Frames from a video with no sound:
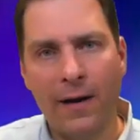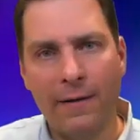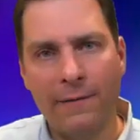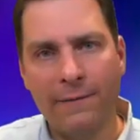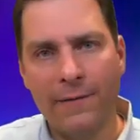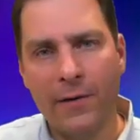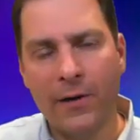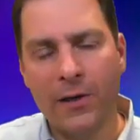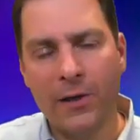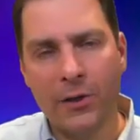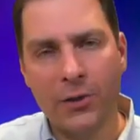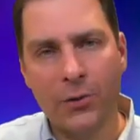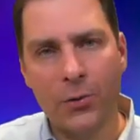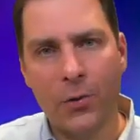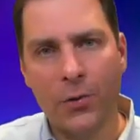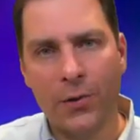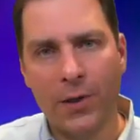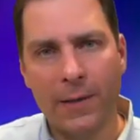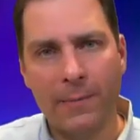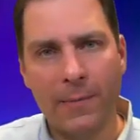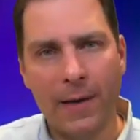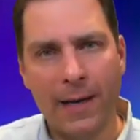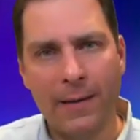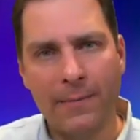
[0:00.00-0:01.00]
very
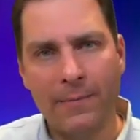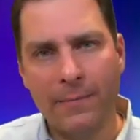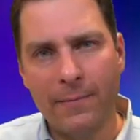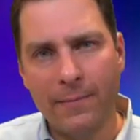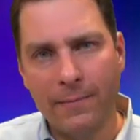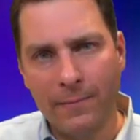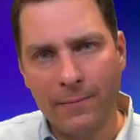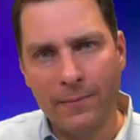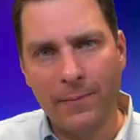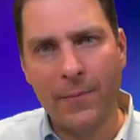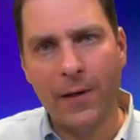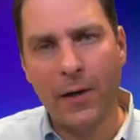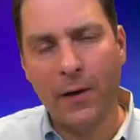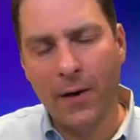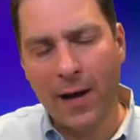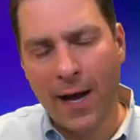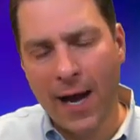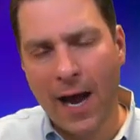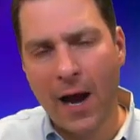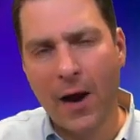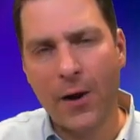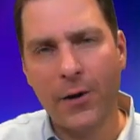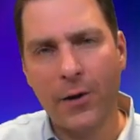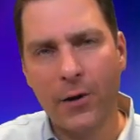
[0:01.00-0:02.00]
shortly by
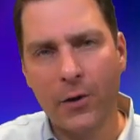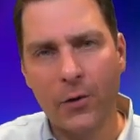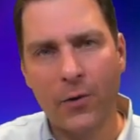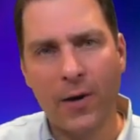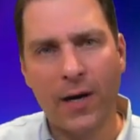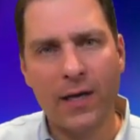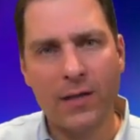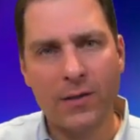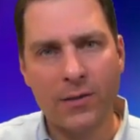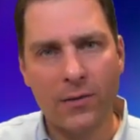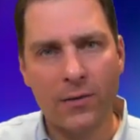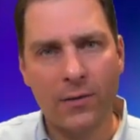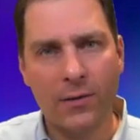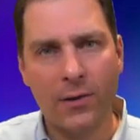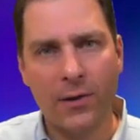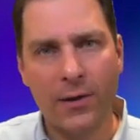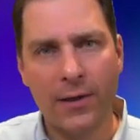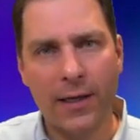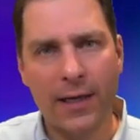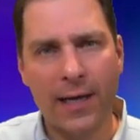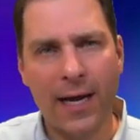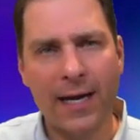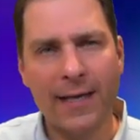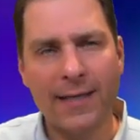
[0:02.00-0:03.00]
how your grades are
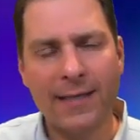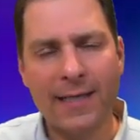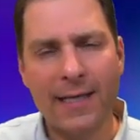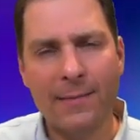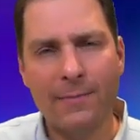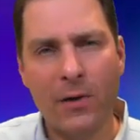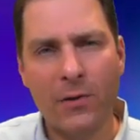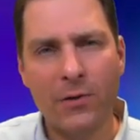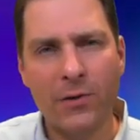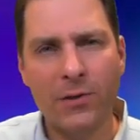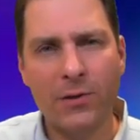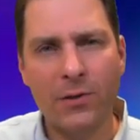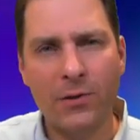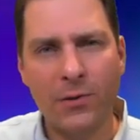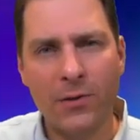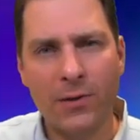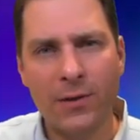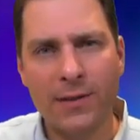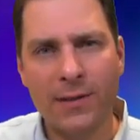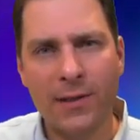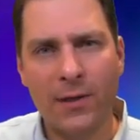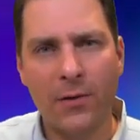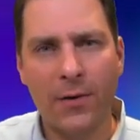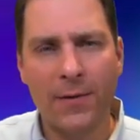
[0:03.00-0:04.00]
looking. I'd say most
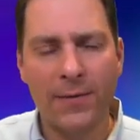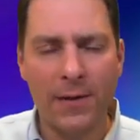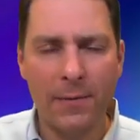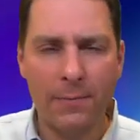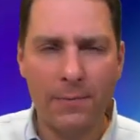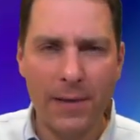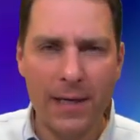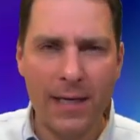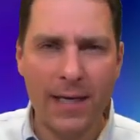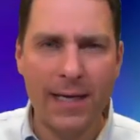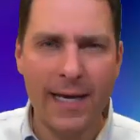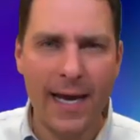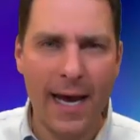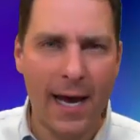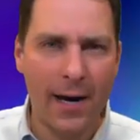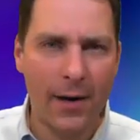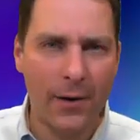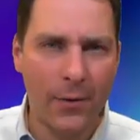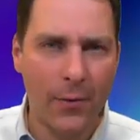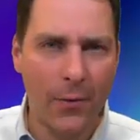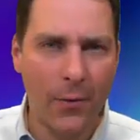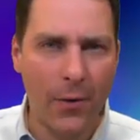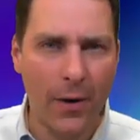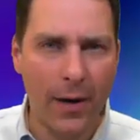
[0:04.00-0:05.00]
students that are on the B
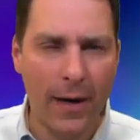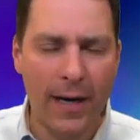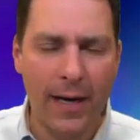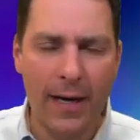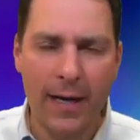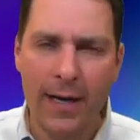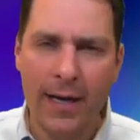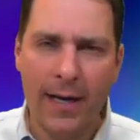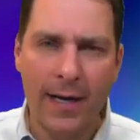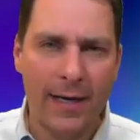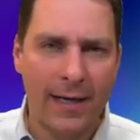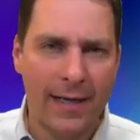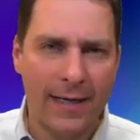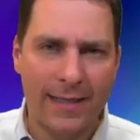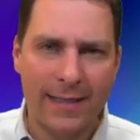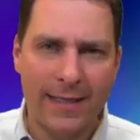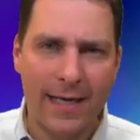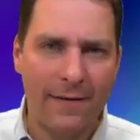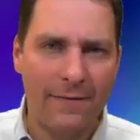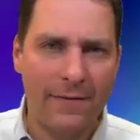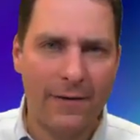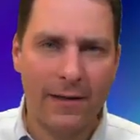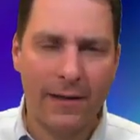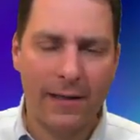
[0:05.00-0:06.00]
category can
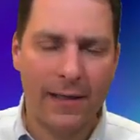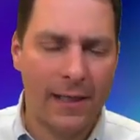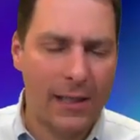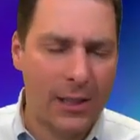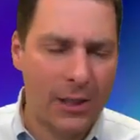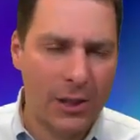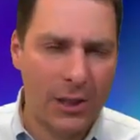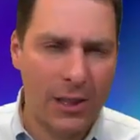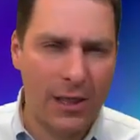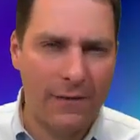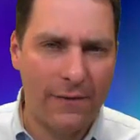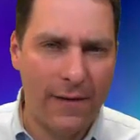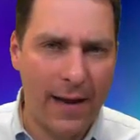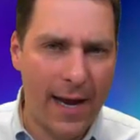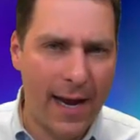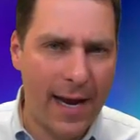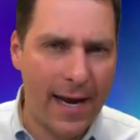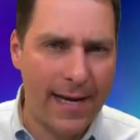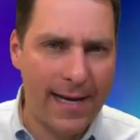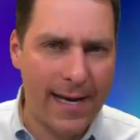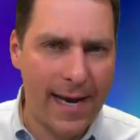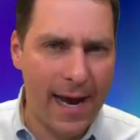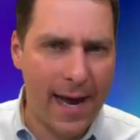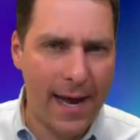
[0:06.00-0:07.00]
definitely achieve
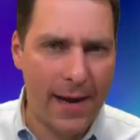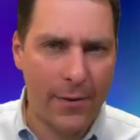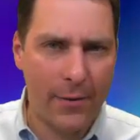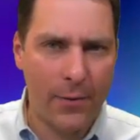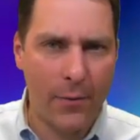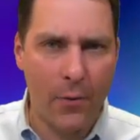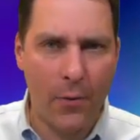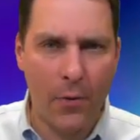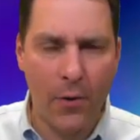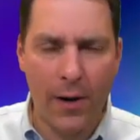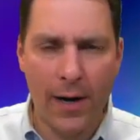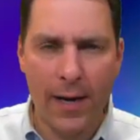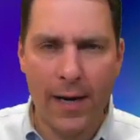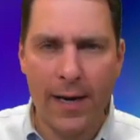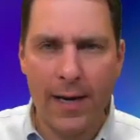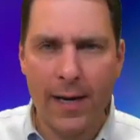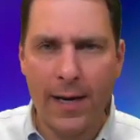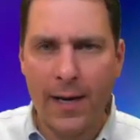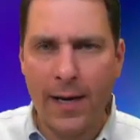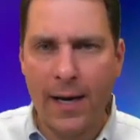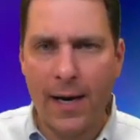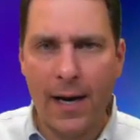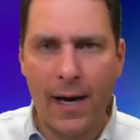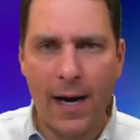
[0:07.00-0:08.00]
A category
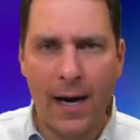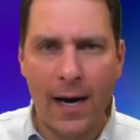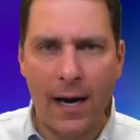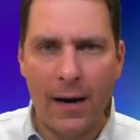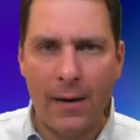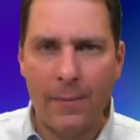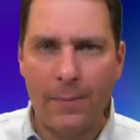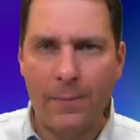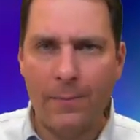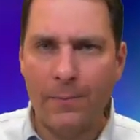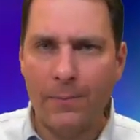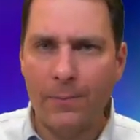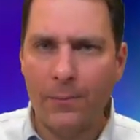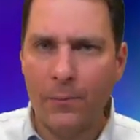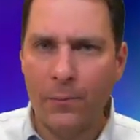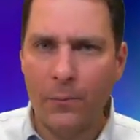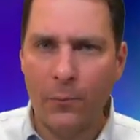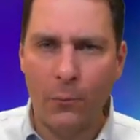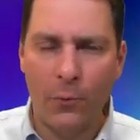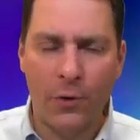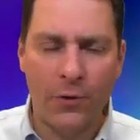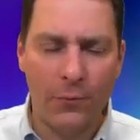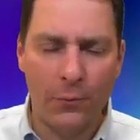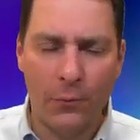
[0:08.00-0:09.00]

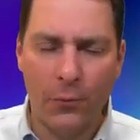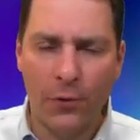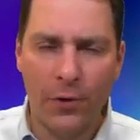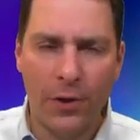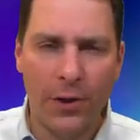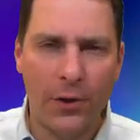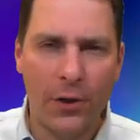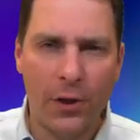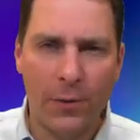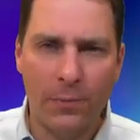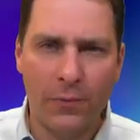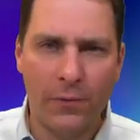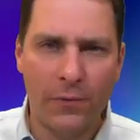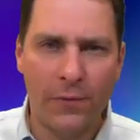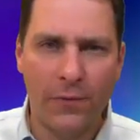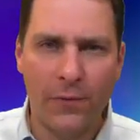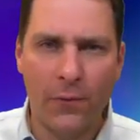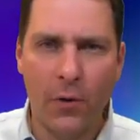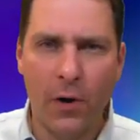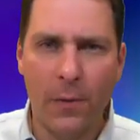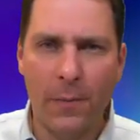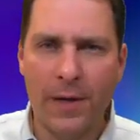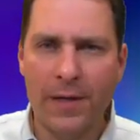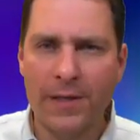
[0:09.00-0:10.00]
with really good
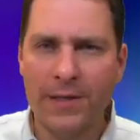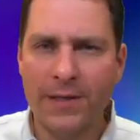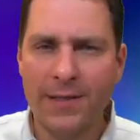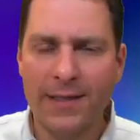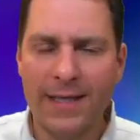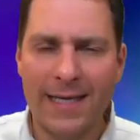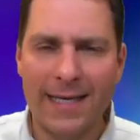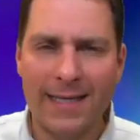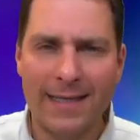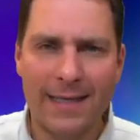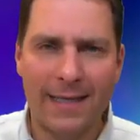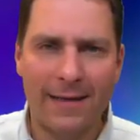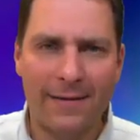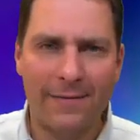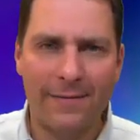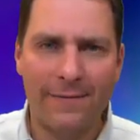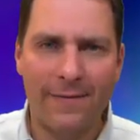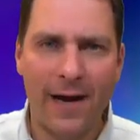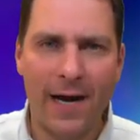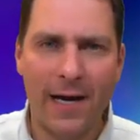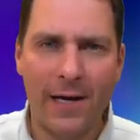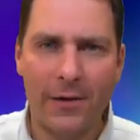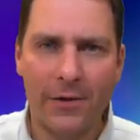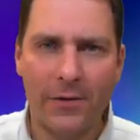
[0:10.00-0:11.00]
performance in the
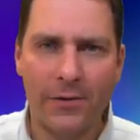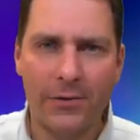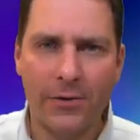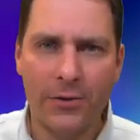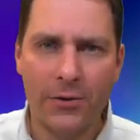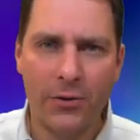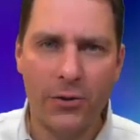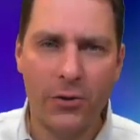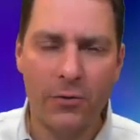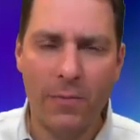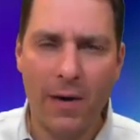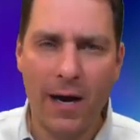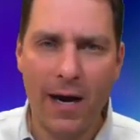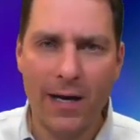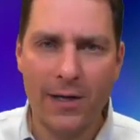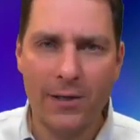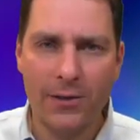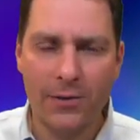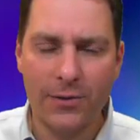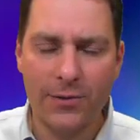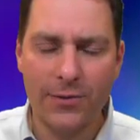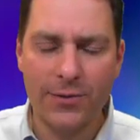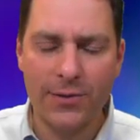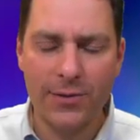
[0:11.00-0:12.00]
final 2
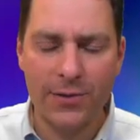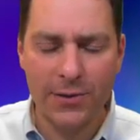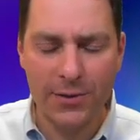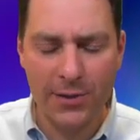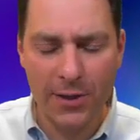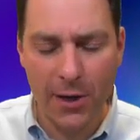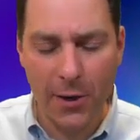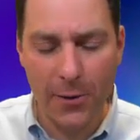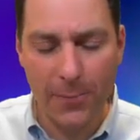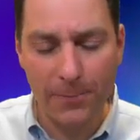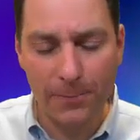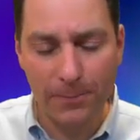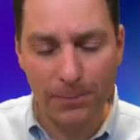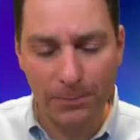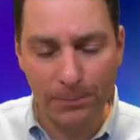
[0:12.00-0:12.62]
modules. So,